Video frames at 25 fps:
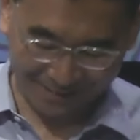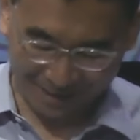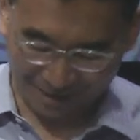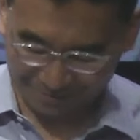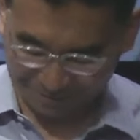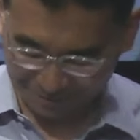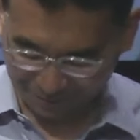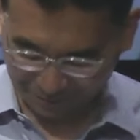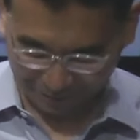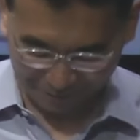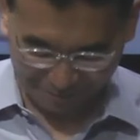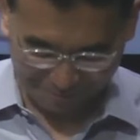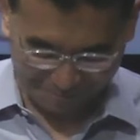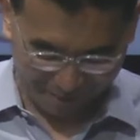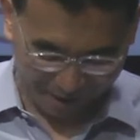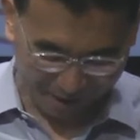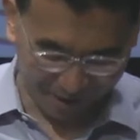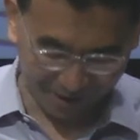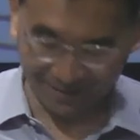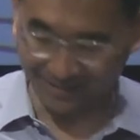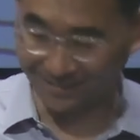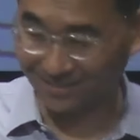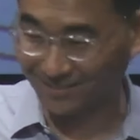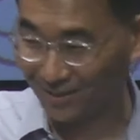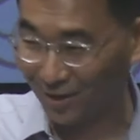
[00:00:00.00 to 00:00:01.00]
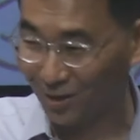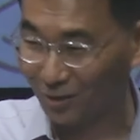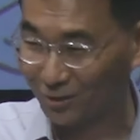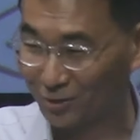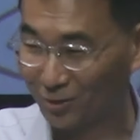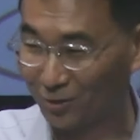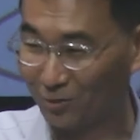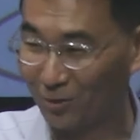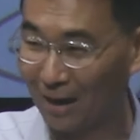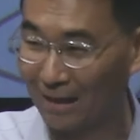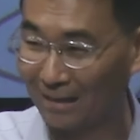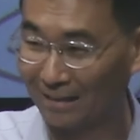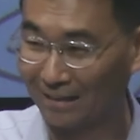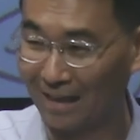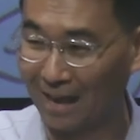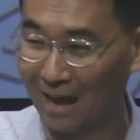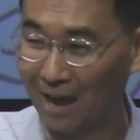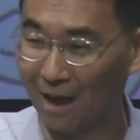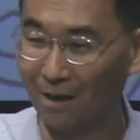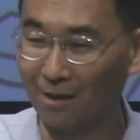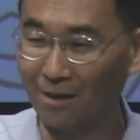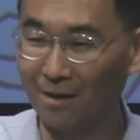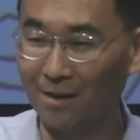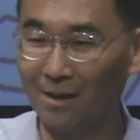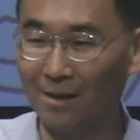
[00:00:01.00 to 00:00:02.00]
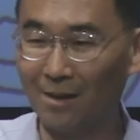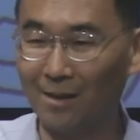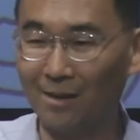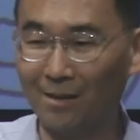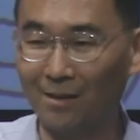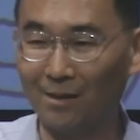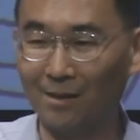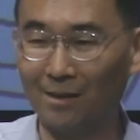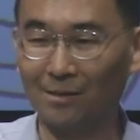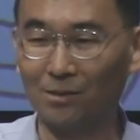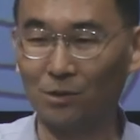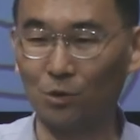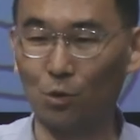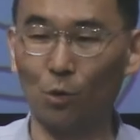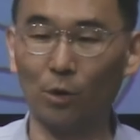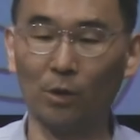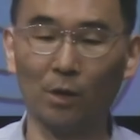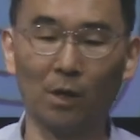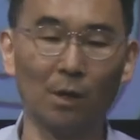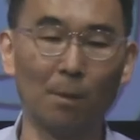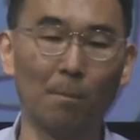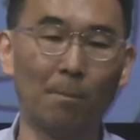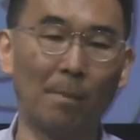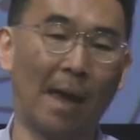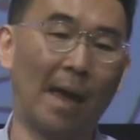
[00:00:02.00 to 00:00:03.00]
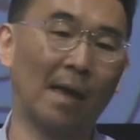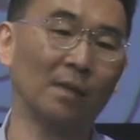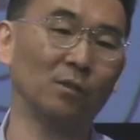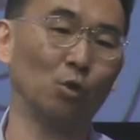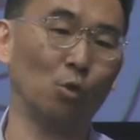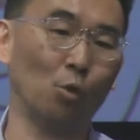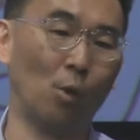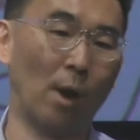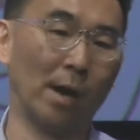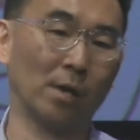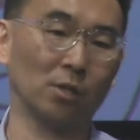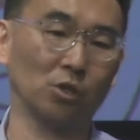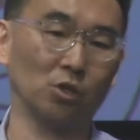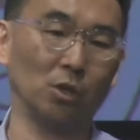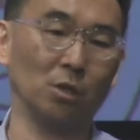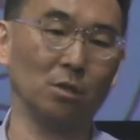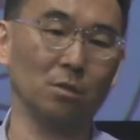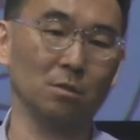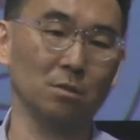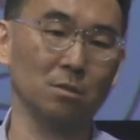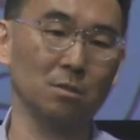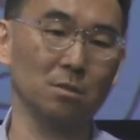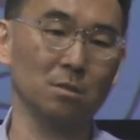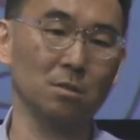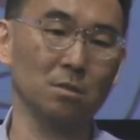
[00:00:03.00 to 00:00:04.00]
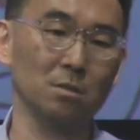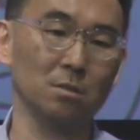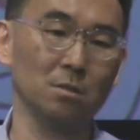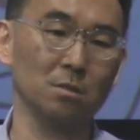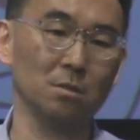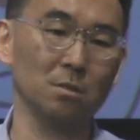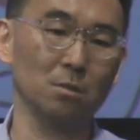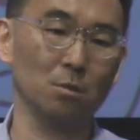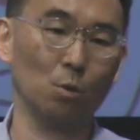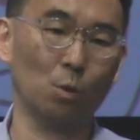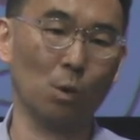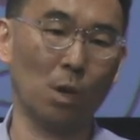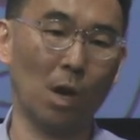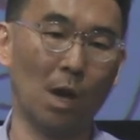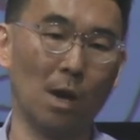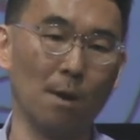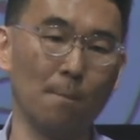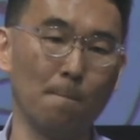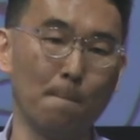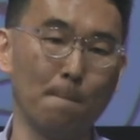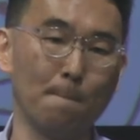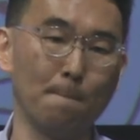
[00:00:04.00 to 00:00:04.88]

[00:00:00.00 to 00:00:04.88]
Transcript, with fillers: skeptical of American culture right now. It's going in a bad direction. Okay?